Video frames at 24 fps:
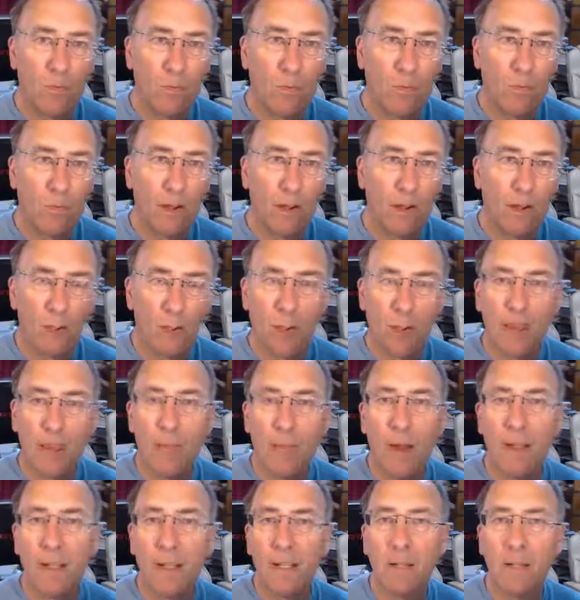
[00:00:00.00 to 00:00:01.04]
And I weigh
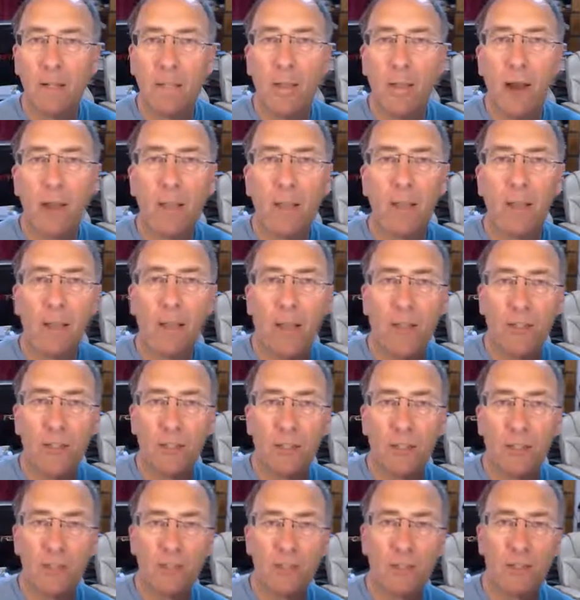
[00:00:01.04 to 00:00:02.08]
my little pile of
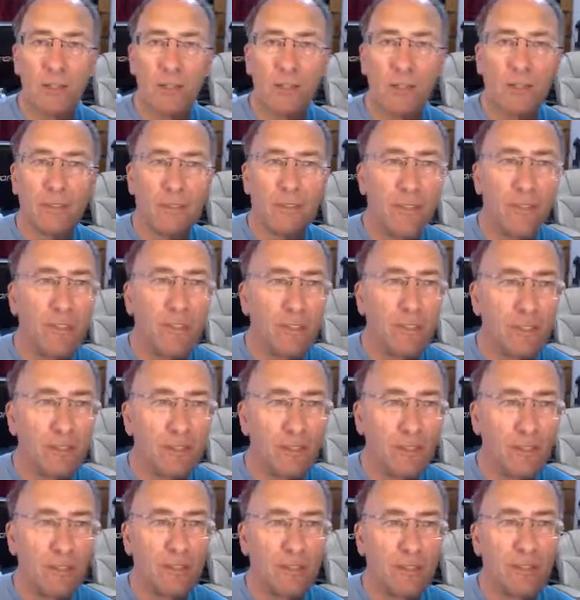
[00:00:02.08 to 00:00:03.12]
ashes and it's
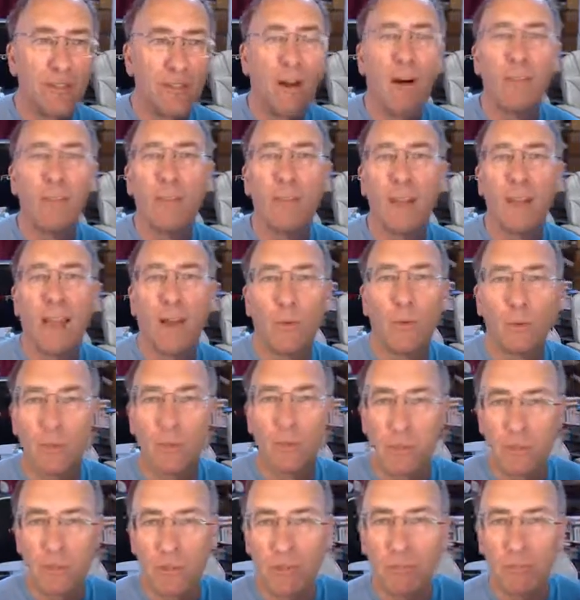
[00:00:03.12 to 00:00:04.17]
like half an
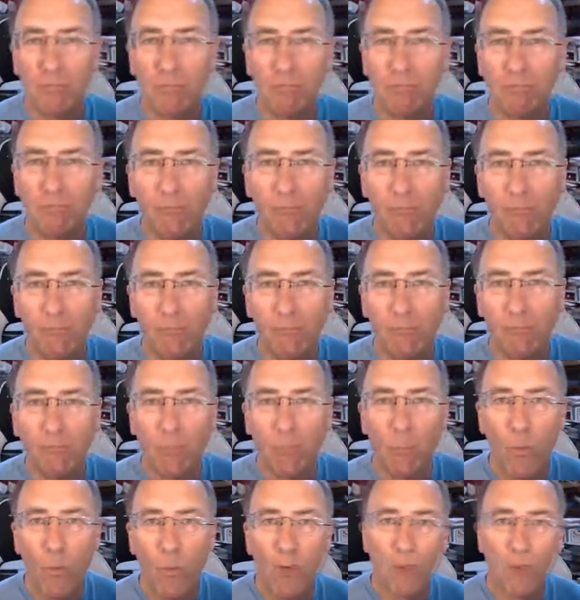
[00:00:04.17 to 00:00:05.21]
ounce.
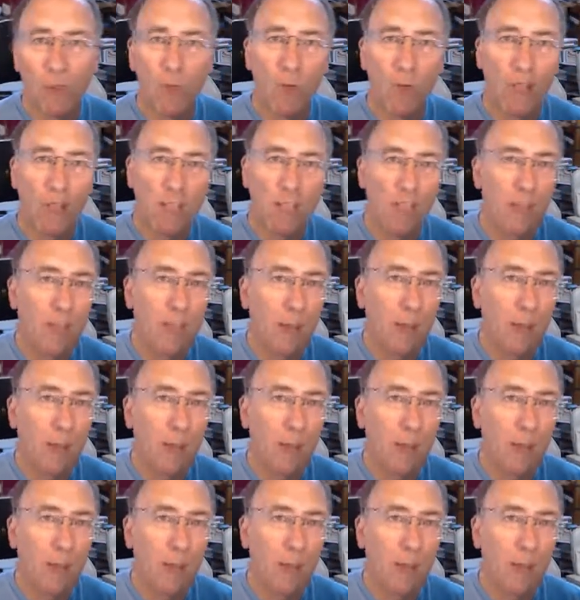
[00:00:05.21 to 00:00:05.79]
Where's the rest of that